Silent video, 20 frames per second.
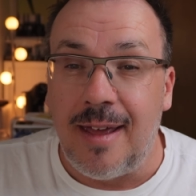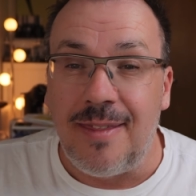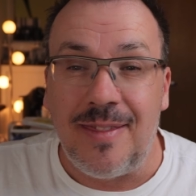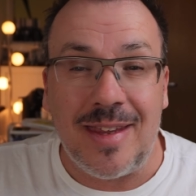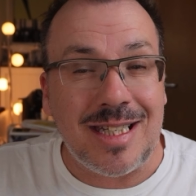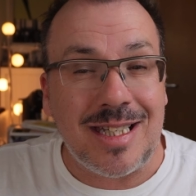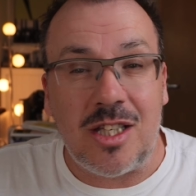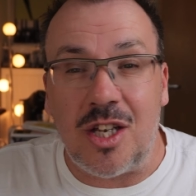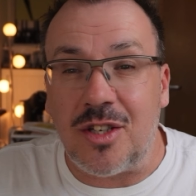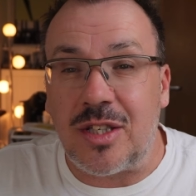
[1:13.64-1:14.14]

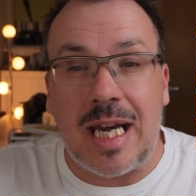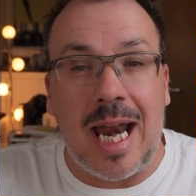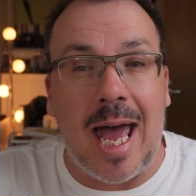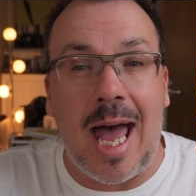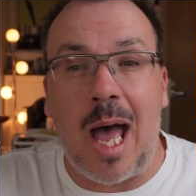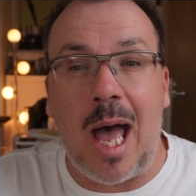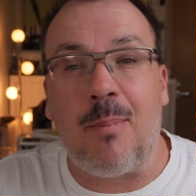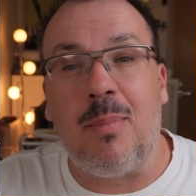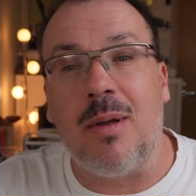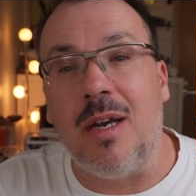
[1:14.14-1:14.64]
This doesn't
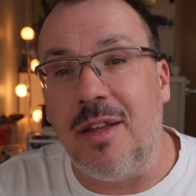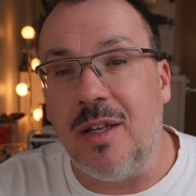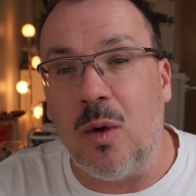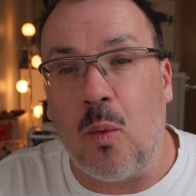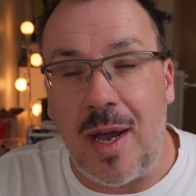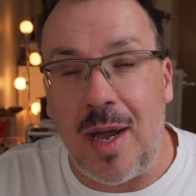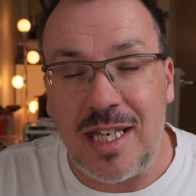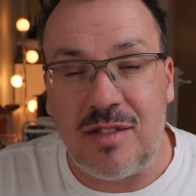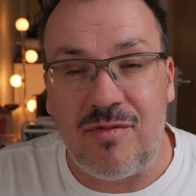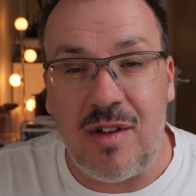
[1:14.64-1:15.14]
happen in the
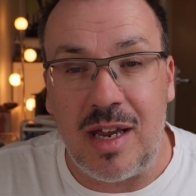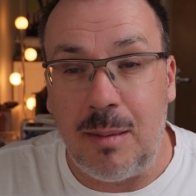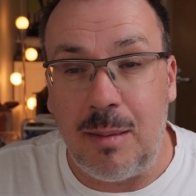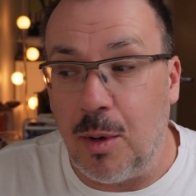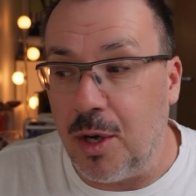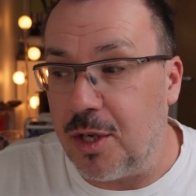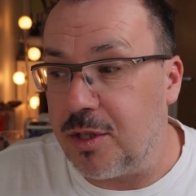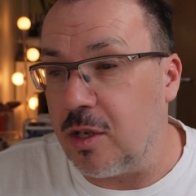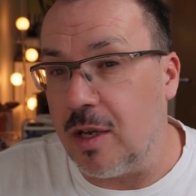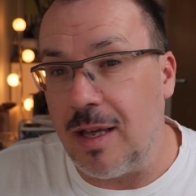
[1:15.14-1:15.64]
West very
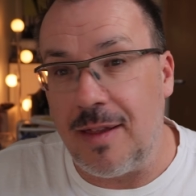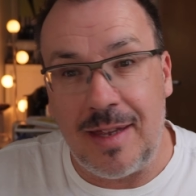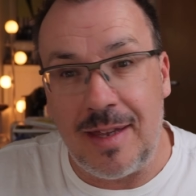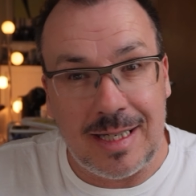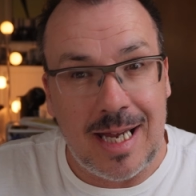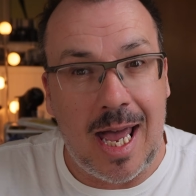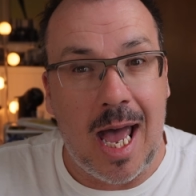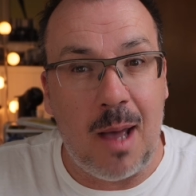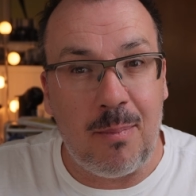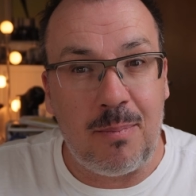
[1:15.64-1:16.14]
much. This
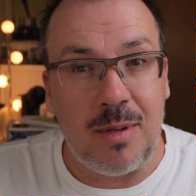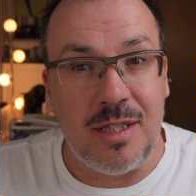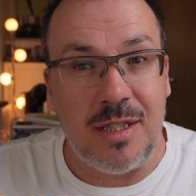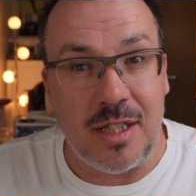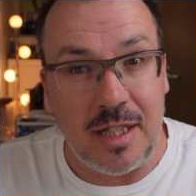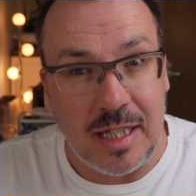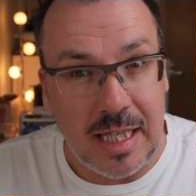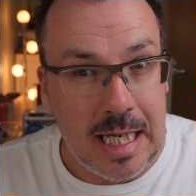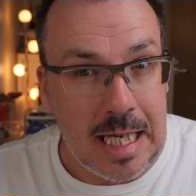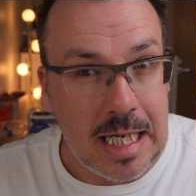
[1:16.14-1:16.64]
happens
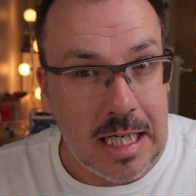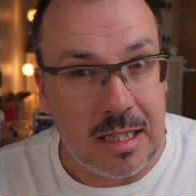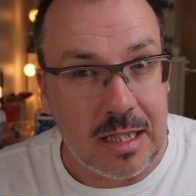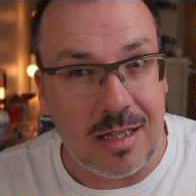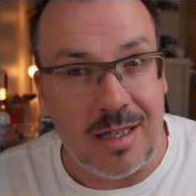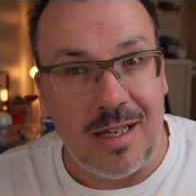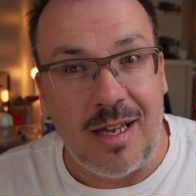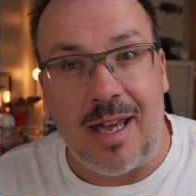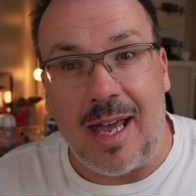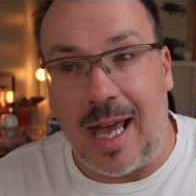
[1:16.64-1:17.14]
in the East,
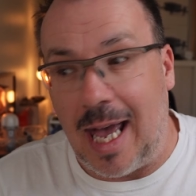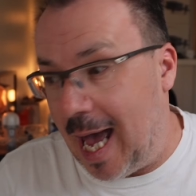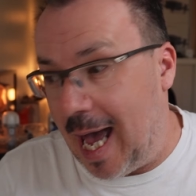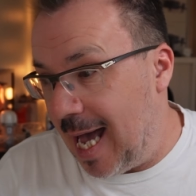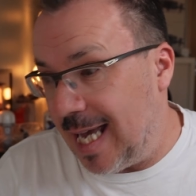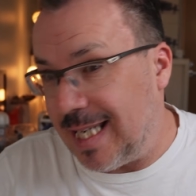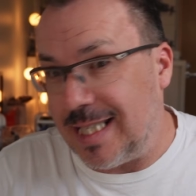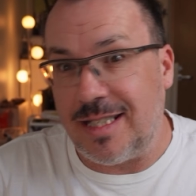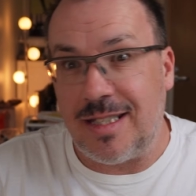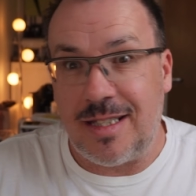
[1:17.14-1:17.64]

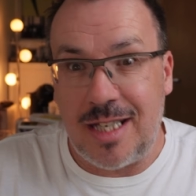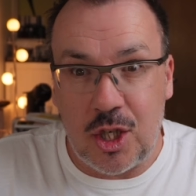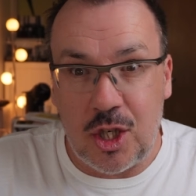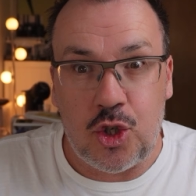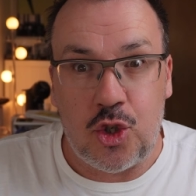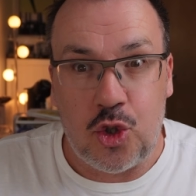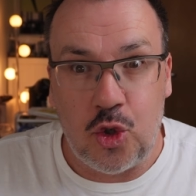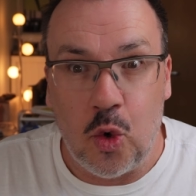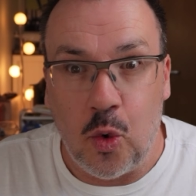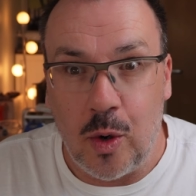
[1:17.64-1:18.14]
as this
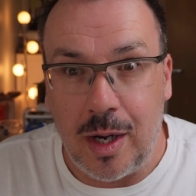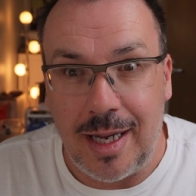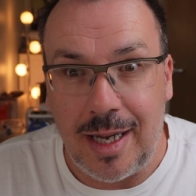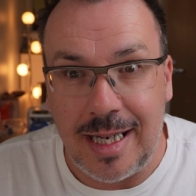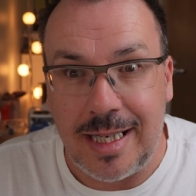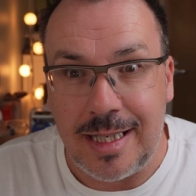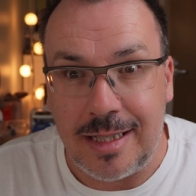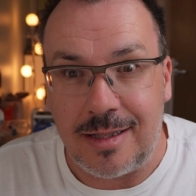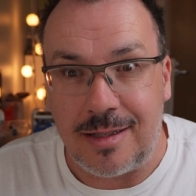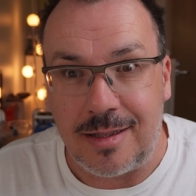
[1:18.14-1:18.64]
show
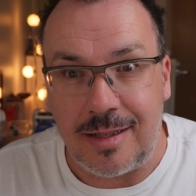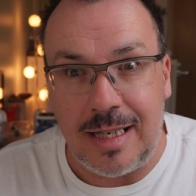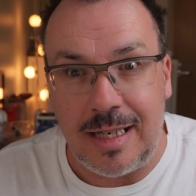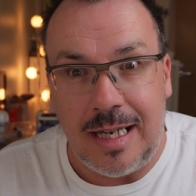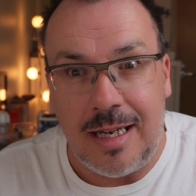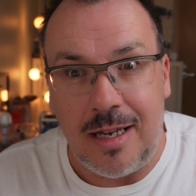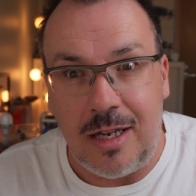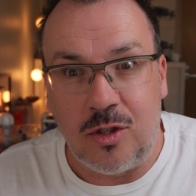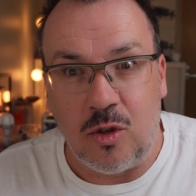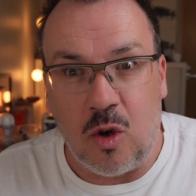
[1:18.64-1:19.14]

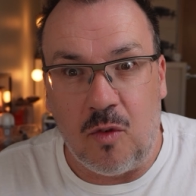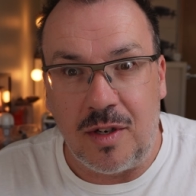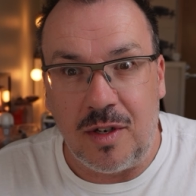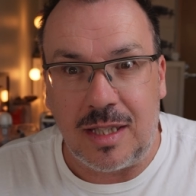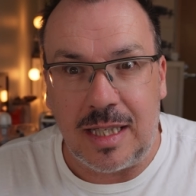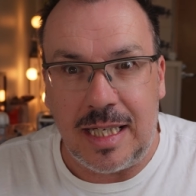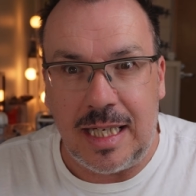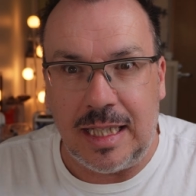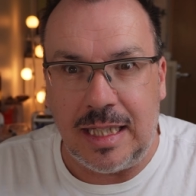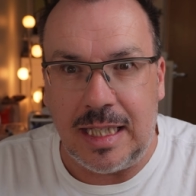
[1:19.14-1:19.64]
is
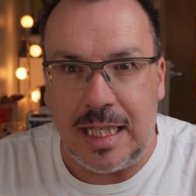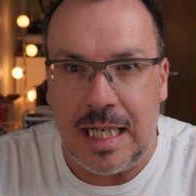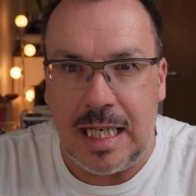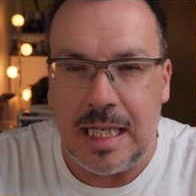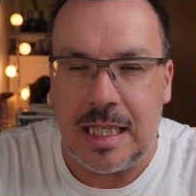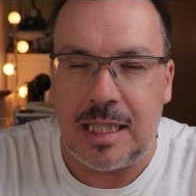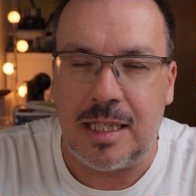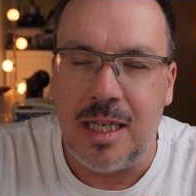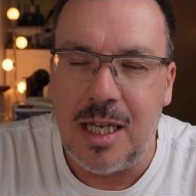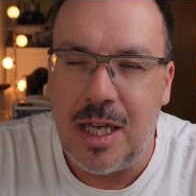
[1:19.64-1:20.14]
obviously in the
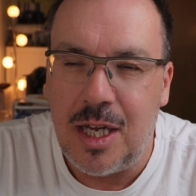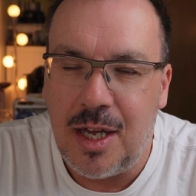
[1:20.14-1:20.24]
East.